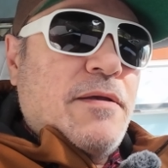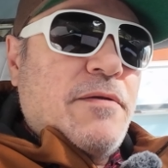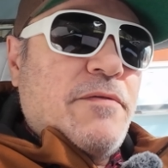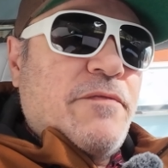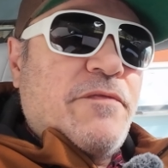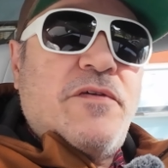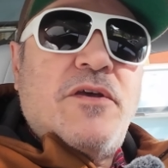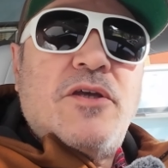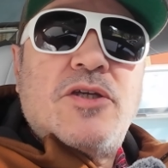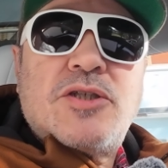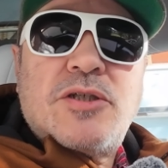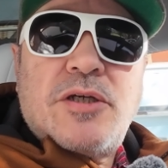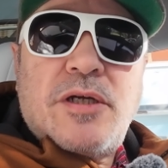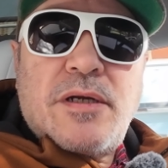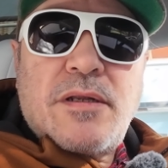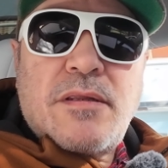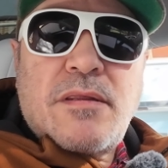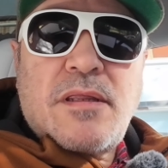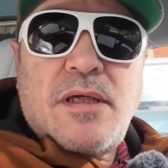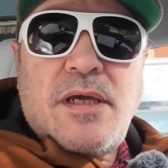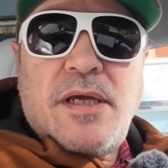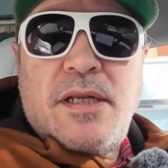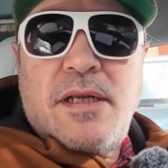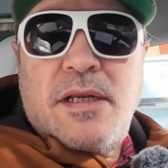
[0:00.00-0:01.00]

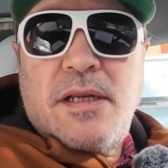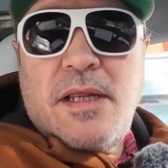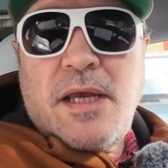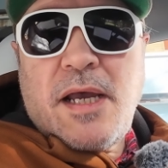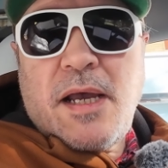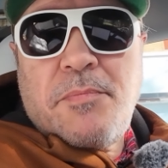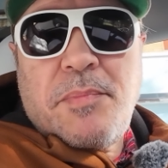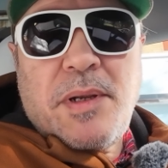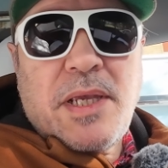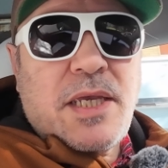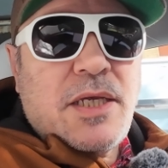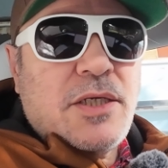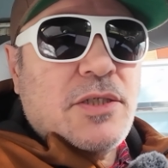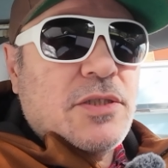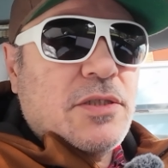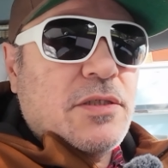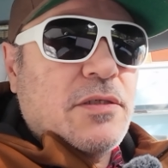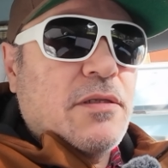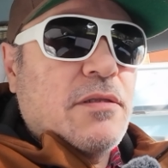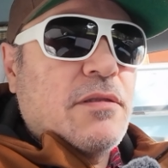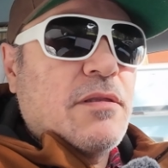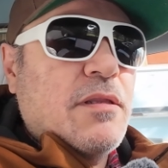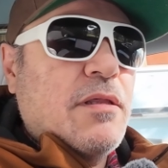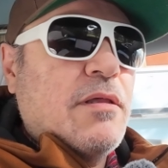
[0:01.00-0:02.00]
features and
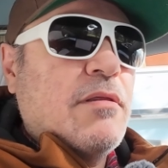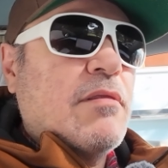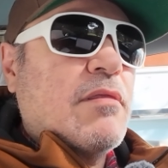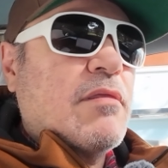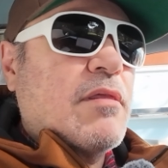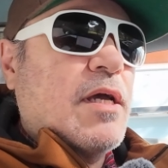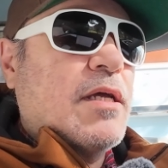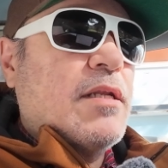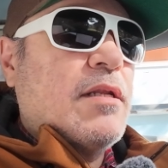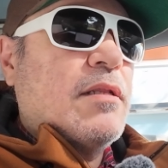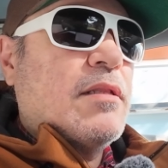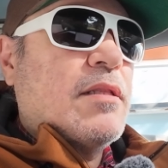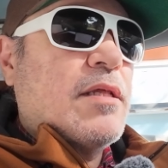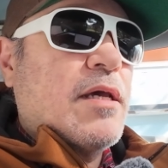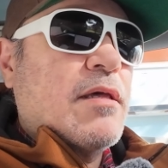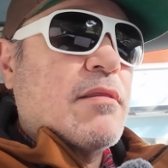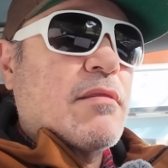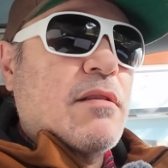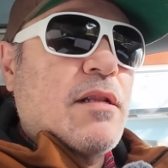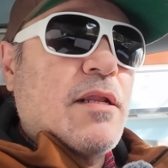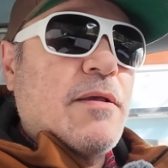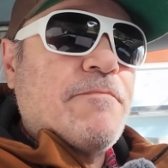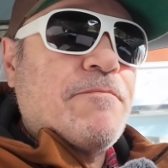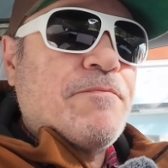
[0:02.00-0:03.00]
application inside the
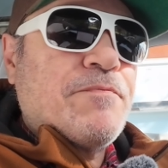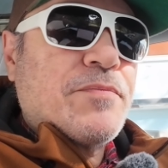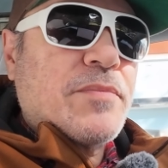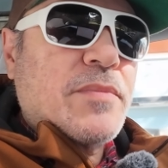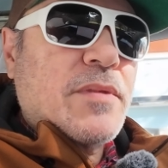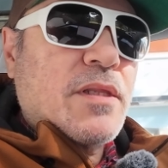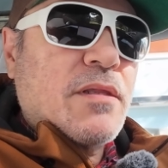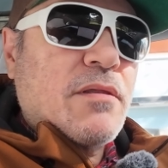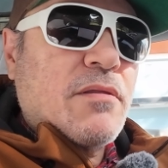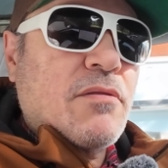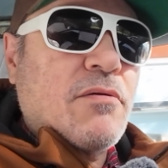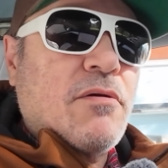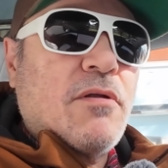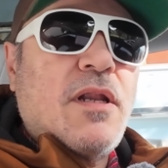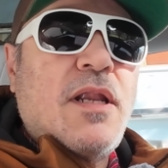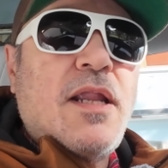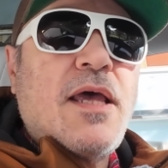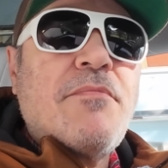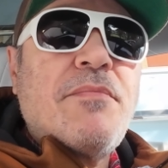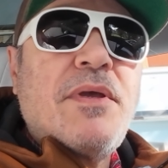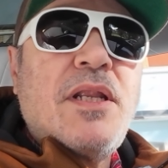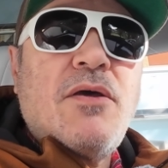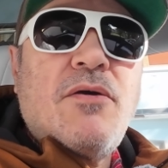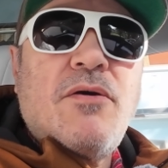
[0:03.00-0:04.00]
Tesla. So
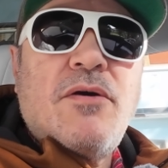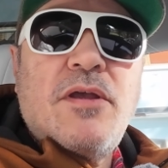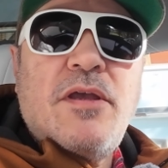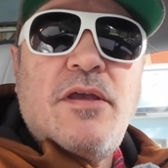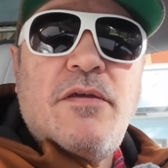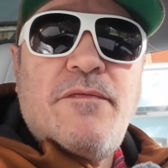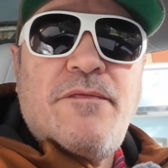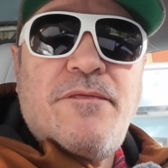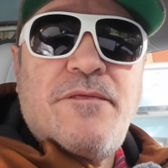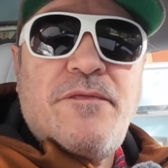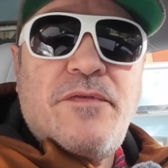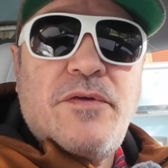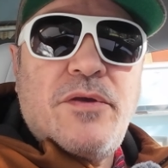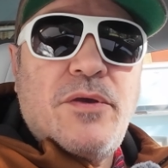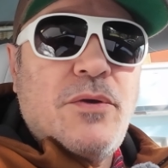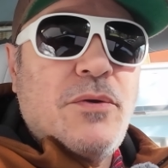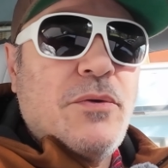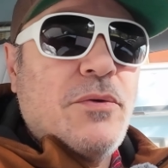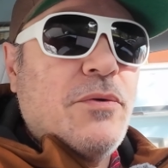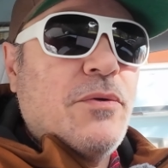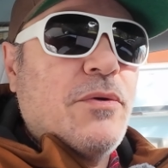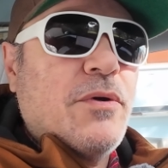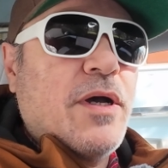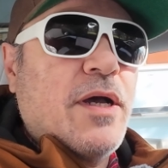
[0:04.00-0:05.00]
let me know if
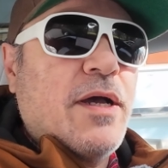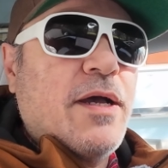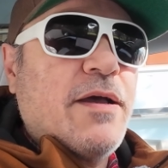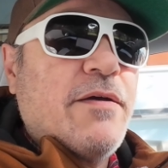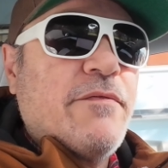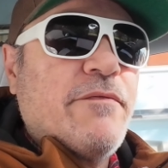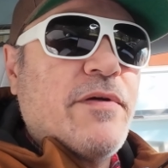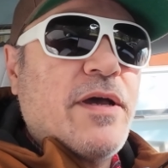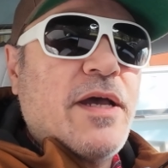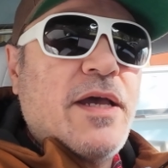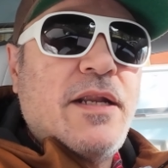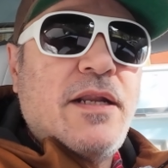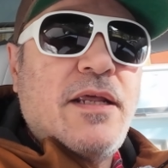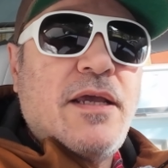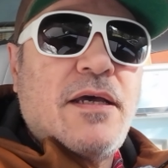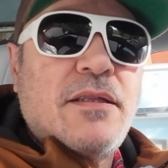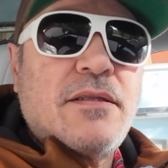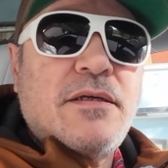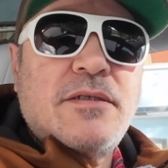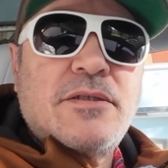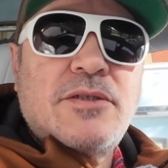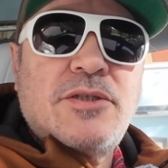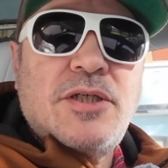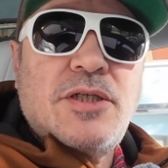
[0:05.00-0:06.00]
you have any
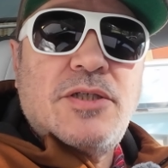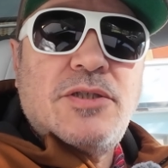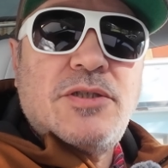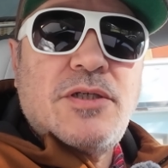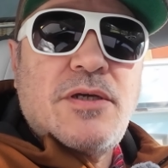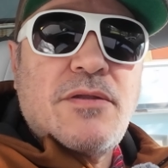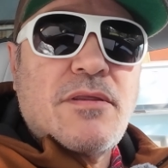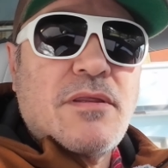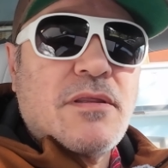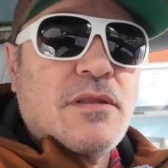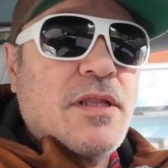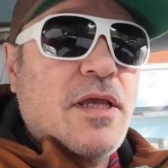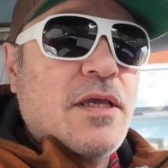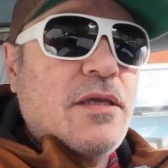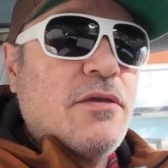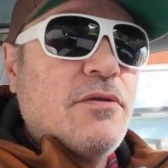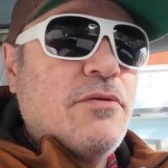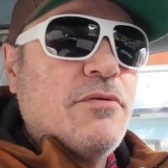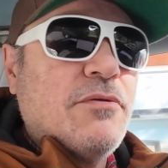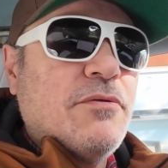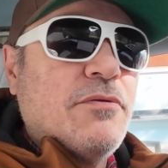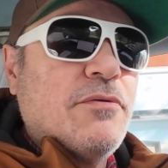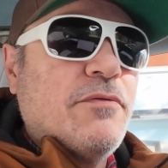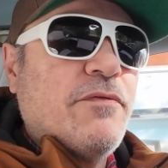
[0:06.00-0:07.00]
other changes that
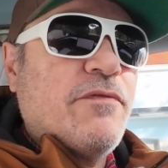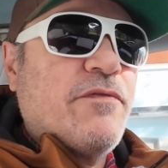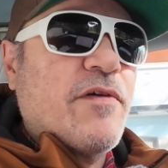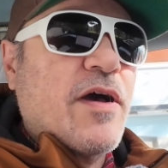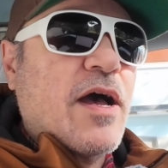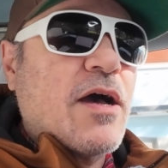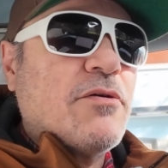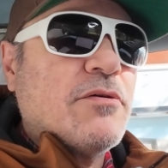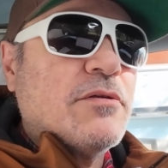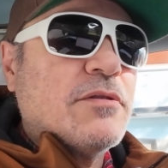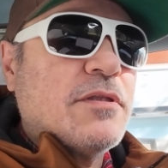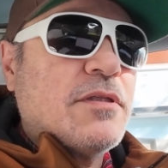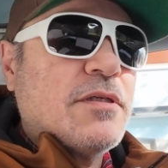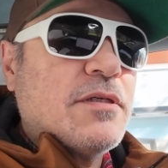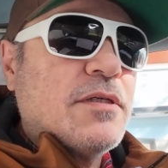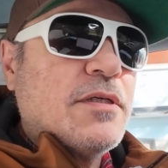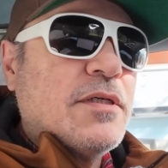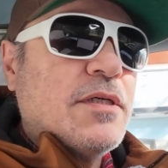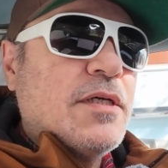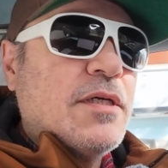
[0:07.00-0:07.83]
you found.